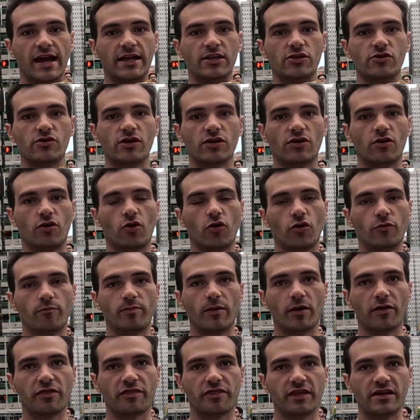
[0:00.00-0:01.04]
and you can
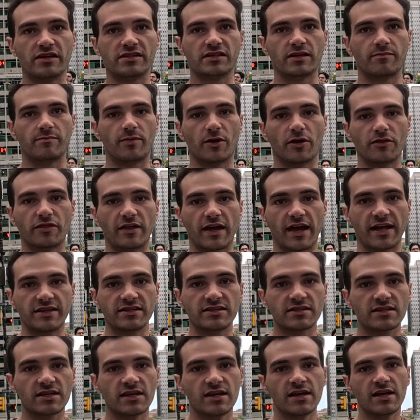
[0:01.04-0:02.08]
hold both things in both
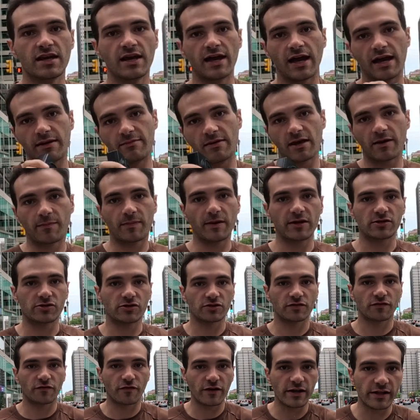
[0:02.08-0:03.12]
hands and make
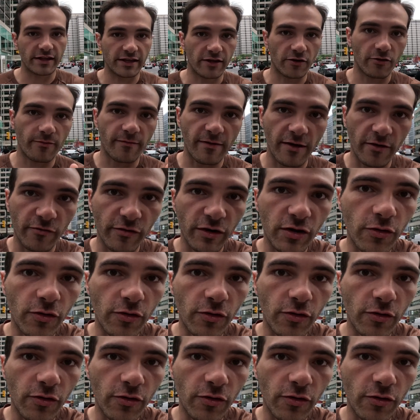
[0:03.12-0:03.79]
pictures freely or, or